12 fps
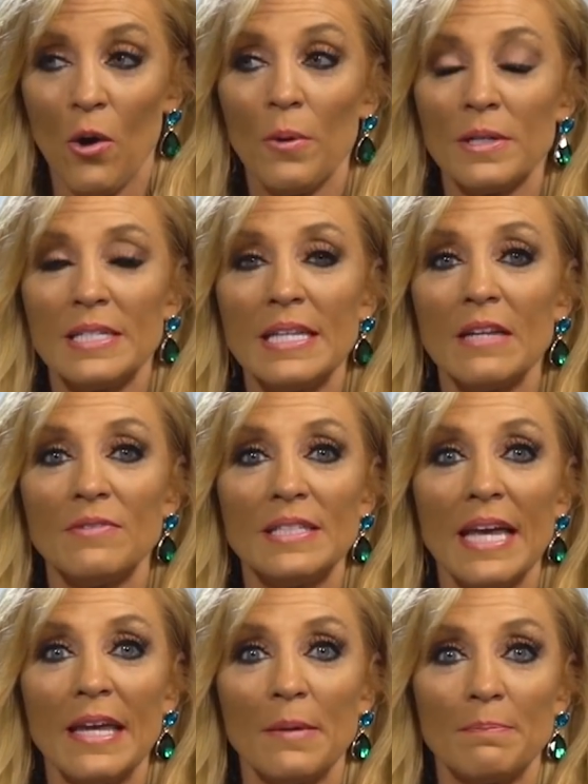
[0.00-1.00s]
Or instead of
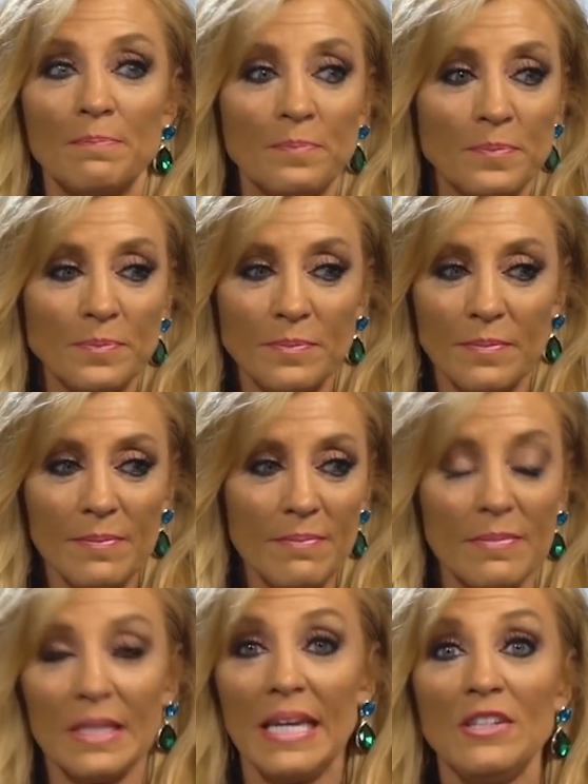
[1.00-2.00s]
saying,
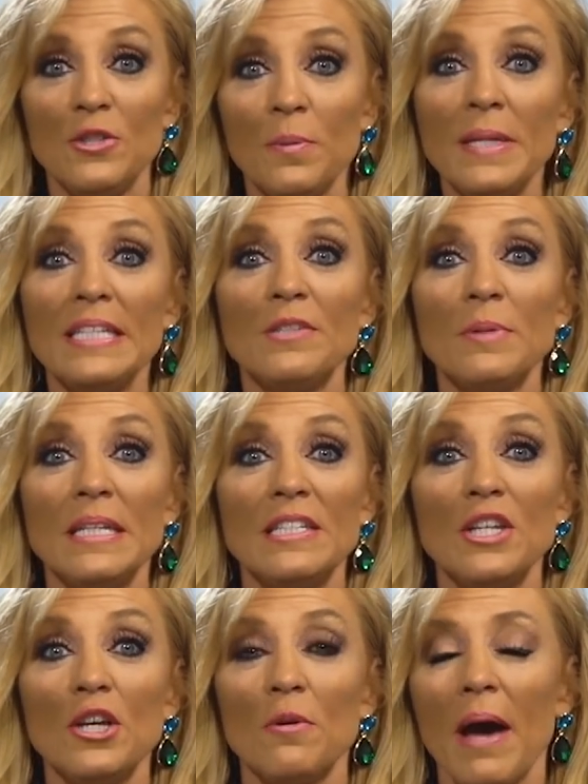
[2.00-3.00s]
in
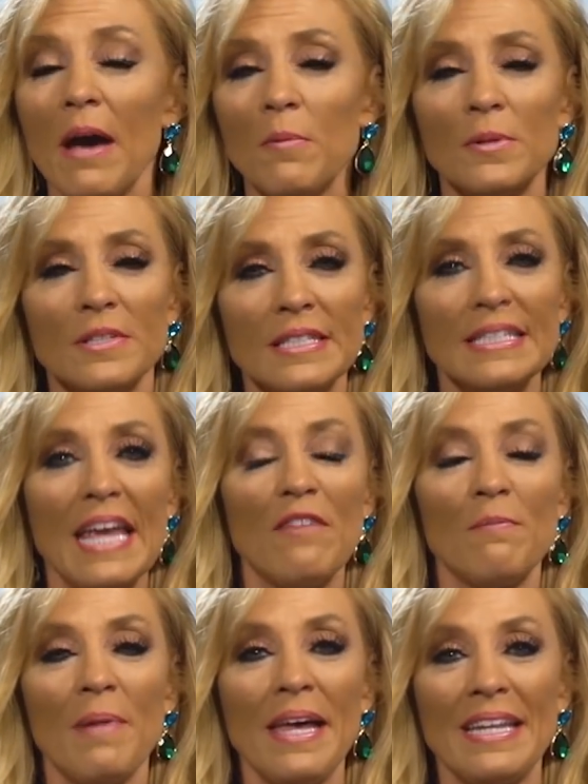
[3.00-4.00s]
2022, I will
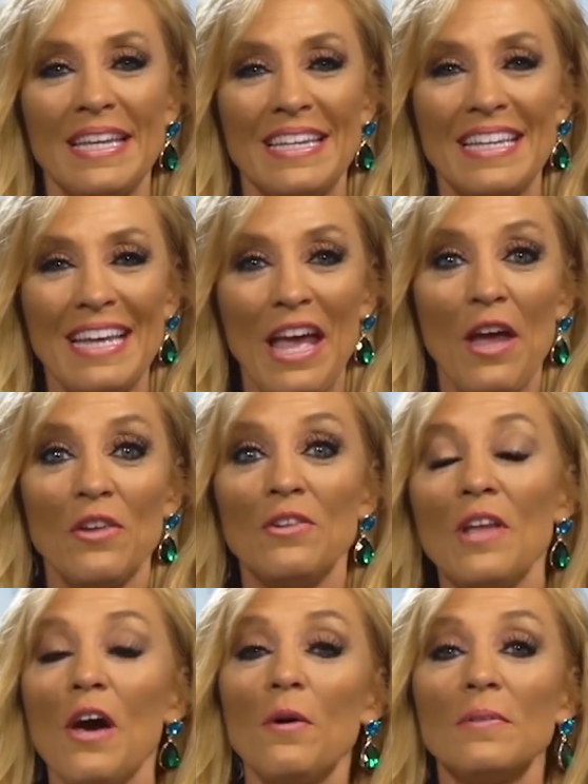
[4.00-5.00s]
save money.
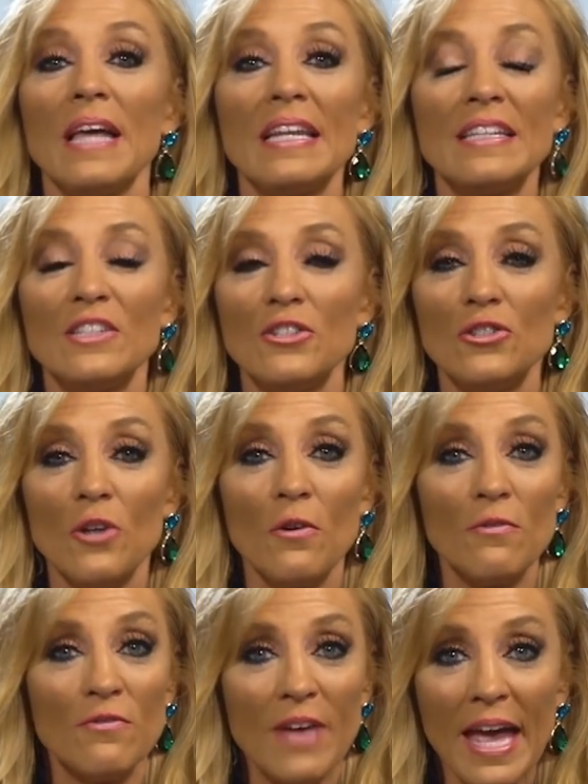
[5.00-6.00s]
No, that is so
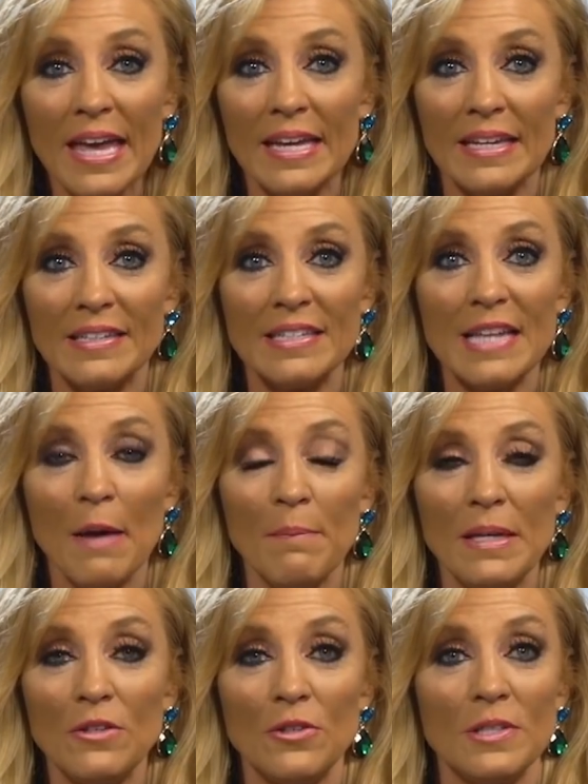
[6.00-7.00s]
vague. Does that
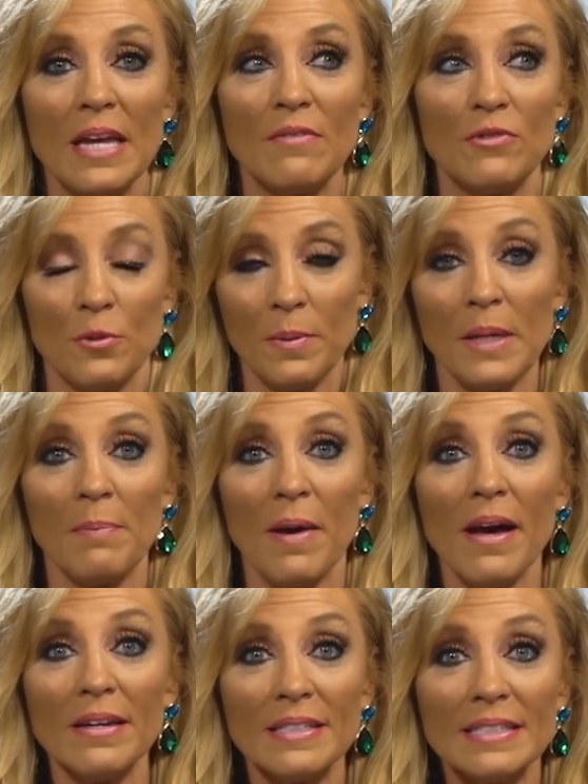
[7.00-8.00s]
mean you saved 20
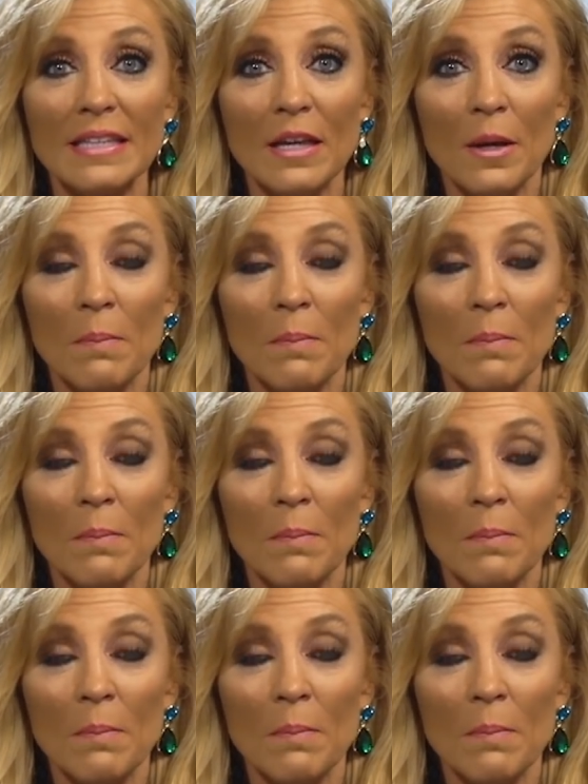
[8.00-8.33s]
bucks?